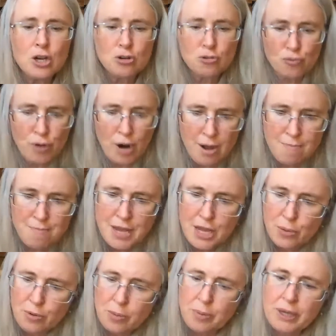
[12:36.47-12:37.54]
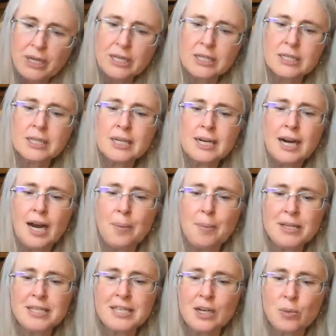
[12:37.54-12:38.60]
Rum, he repeated. I
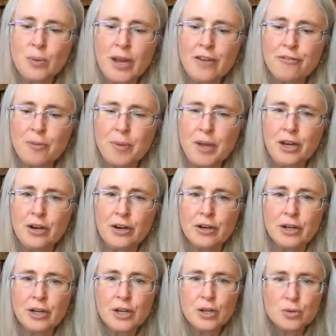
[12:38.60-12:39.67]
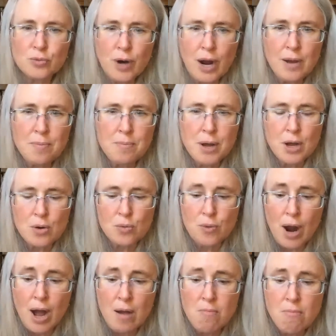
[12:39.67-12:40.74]
must get away from here. Rum,
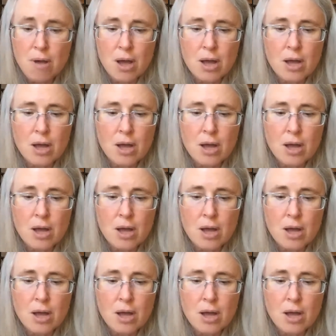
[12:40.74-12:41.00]
rum.